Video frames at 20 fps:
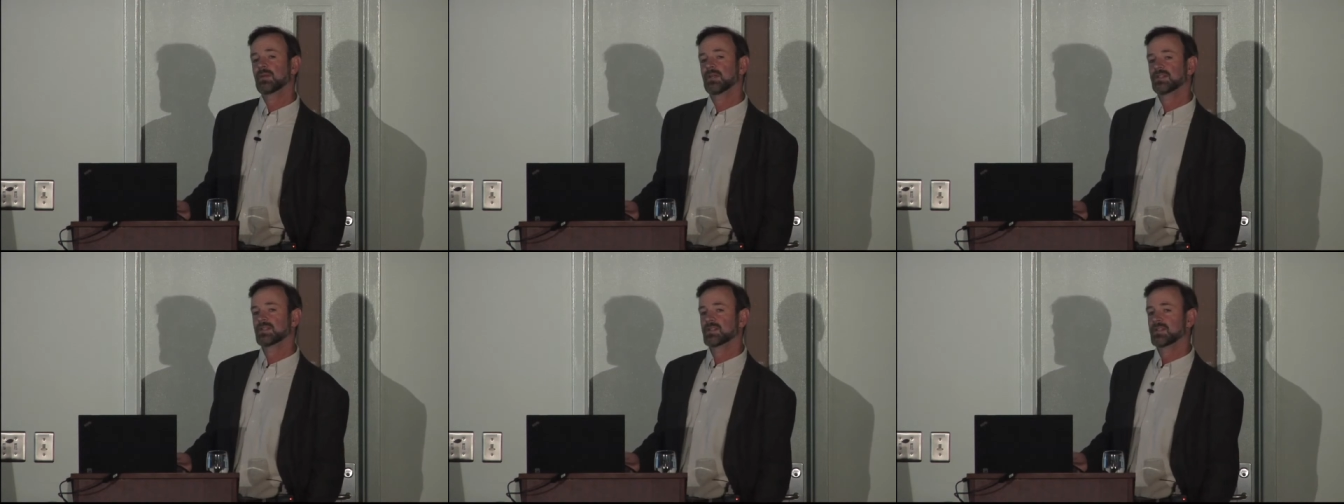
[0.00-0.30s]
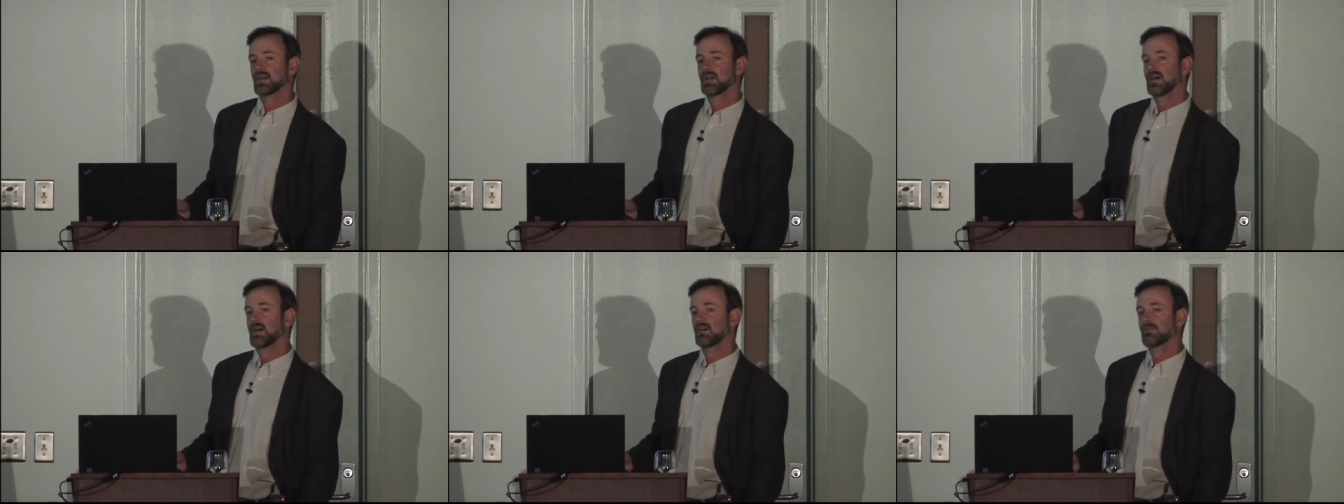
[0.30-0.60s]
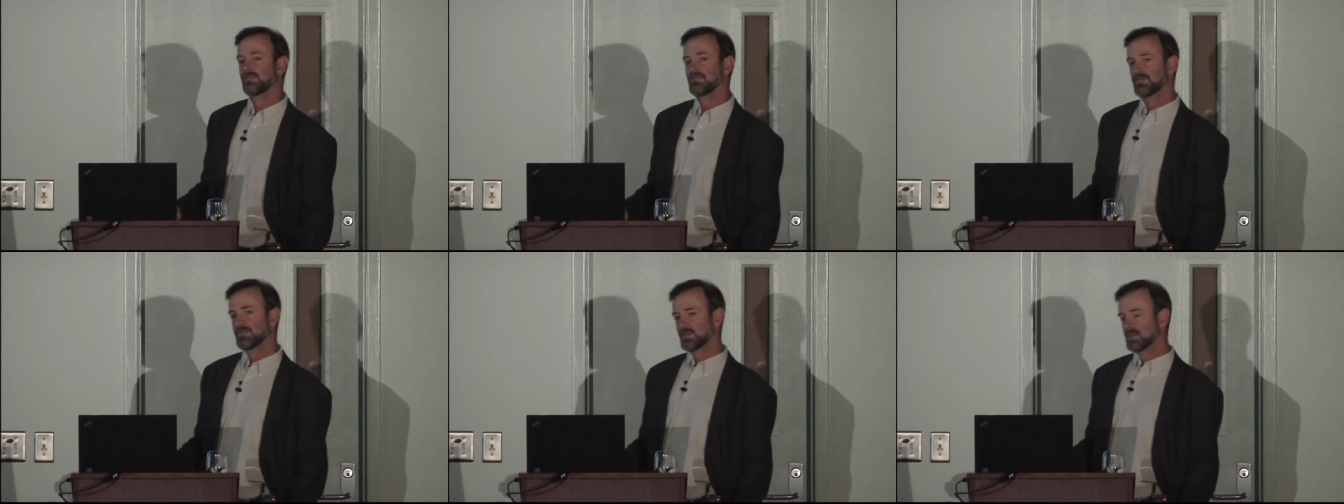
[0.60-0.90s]
much a
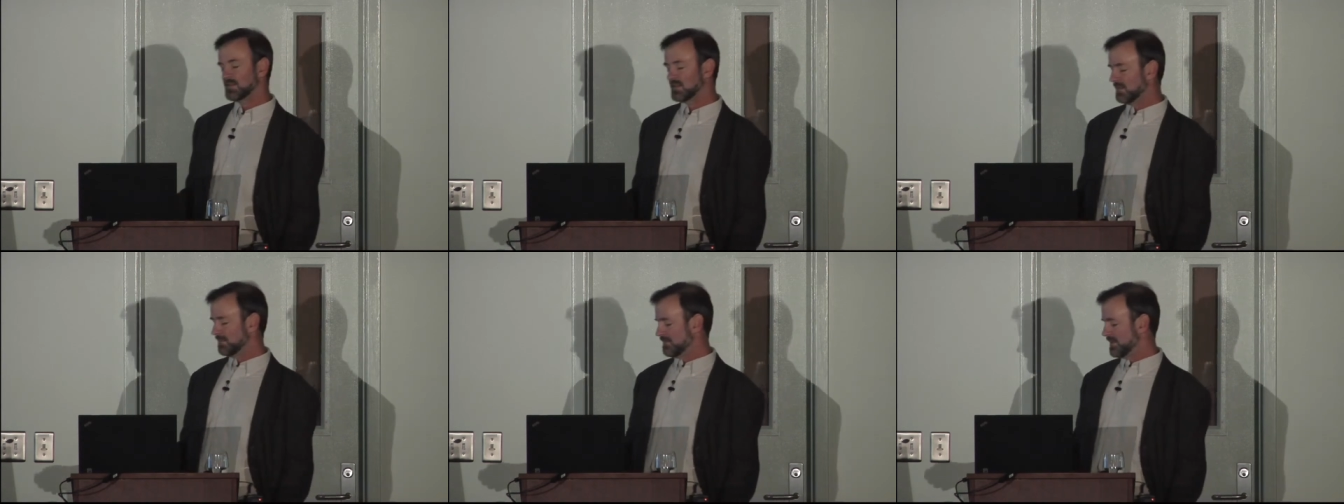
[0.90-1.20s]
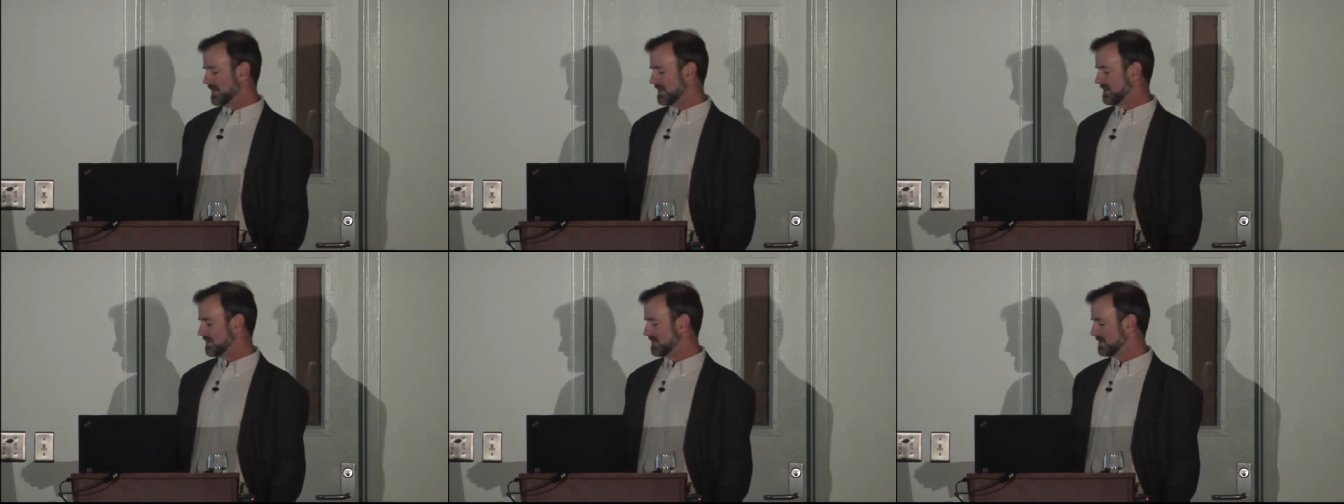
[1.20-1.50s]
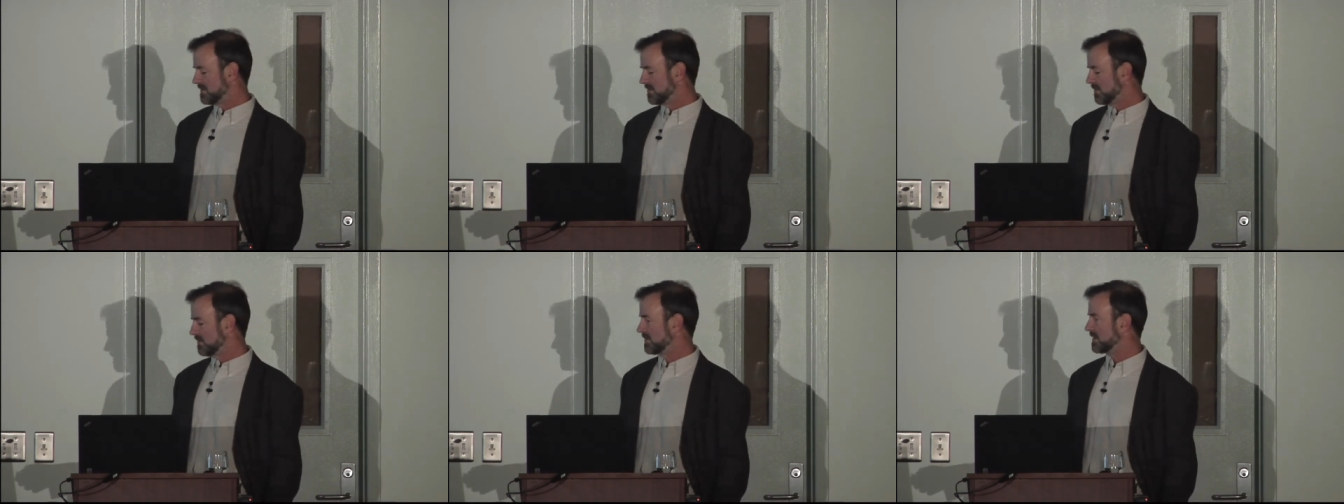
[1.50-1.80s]

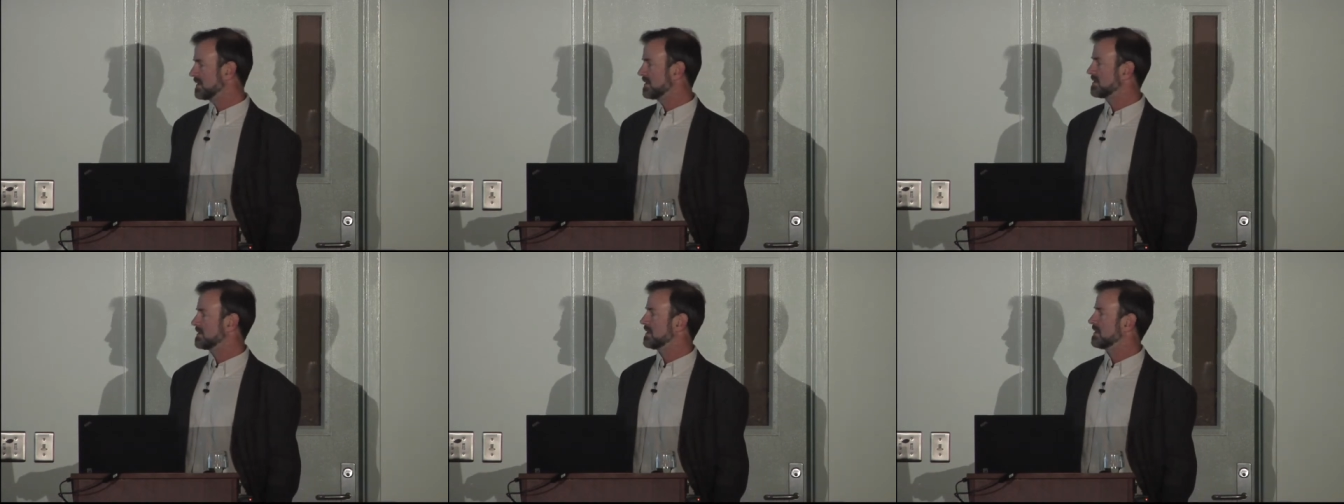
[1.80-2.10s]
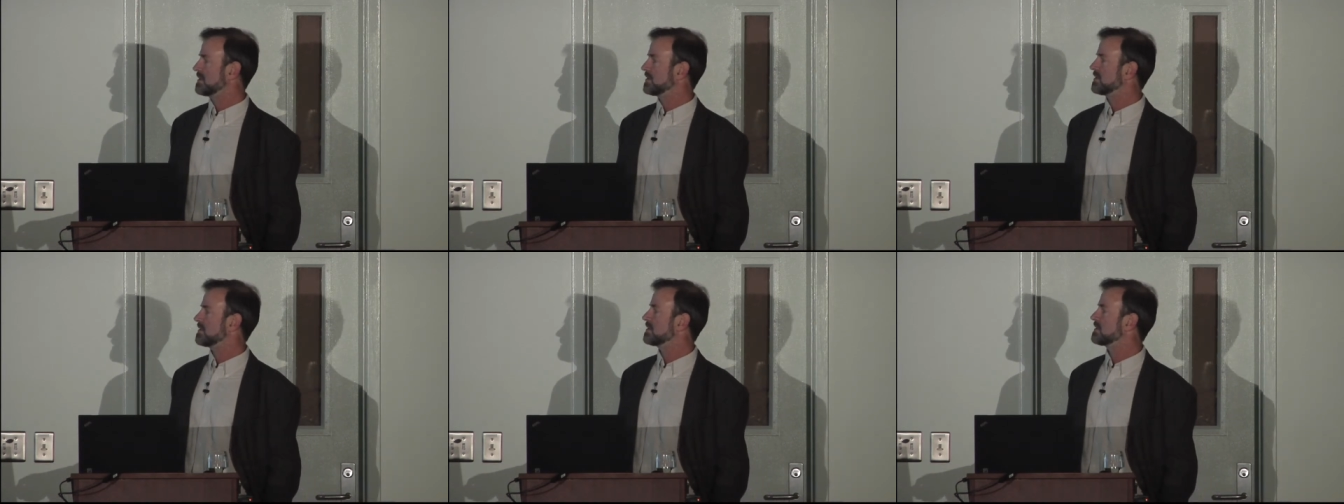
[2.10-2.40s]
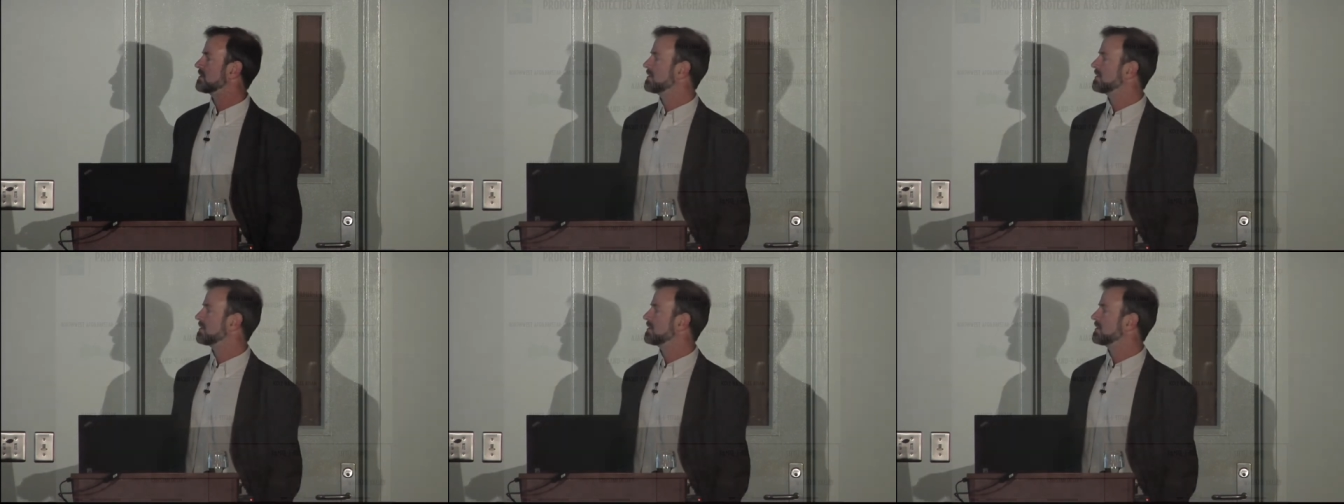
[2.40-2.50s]
field-based organization,